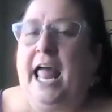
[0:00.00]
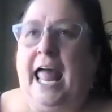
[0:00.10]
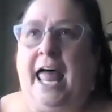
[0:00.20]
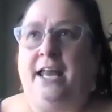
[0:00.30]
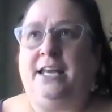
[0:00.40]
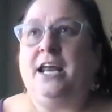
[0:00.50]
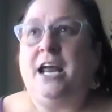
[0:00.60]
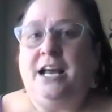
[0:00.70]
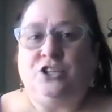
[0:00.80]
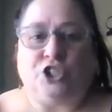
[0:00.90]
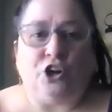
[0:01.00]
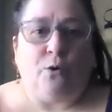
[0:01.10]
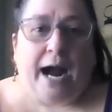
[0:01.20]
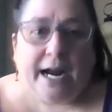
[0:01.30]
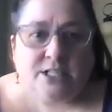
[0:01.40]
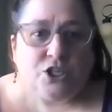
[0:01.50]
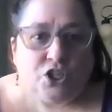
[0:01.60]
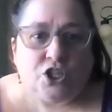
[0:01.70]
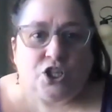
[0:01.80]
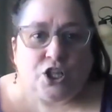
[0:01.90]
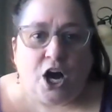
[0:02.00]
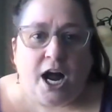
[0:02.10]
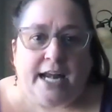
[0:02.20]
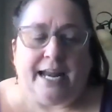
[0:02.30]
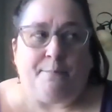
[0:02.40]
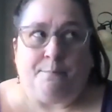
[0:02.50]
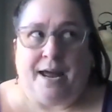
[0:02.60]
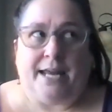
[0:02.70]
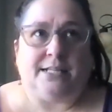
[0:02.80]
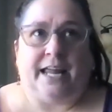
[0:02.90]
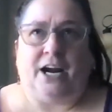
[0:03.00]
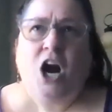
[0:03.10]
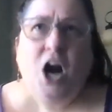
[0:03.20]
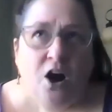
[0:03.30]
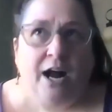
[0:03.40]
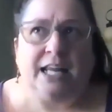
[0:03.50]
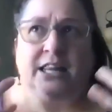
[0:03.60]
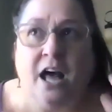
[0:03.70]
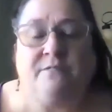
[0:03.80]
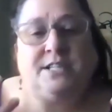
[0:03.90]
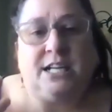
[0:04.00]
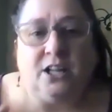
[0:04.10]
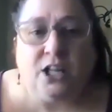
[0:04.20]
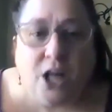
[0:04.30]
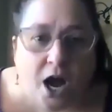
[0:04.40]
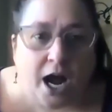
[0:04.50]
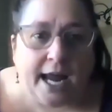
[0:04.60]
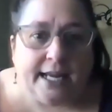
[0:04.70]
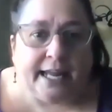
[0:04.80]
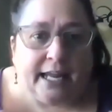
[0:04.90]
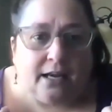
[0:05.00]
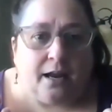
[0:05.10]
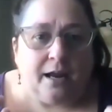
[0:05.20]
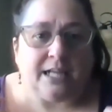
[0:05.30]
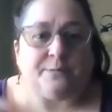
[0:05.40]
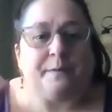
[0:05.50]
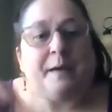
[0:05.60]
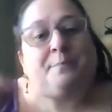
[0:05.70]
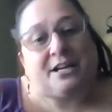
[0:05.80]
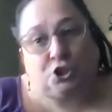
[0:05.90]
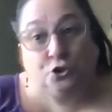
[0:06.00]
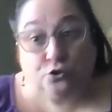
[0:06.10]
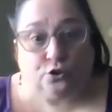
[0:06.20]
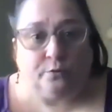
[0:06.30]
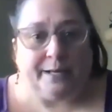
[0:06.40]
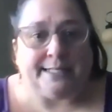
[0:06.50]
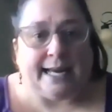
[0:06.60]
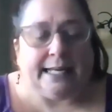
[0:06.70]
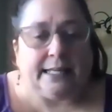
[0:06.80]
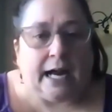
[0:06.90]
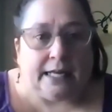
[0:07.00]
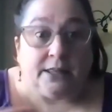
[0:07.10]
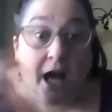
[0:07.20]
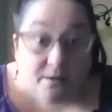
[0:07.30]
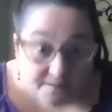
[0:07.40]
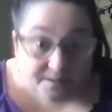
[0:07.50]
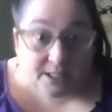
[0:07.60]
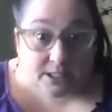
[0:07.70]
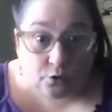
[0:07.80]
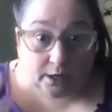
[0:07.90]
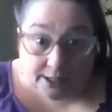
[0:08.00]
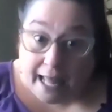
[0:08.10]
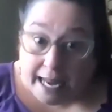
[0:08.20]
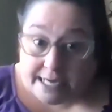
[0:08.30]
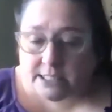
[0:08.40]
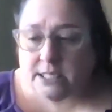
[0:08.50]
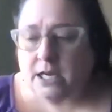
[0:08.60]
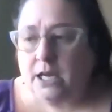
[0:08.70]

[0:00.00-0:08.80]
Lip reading: And so I just thought it meant like, "Oh, I loved it a lot." Like it, because mi è piaciuto means I loved or liked.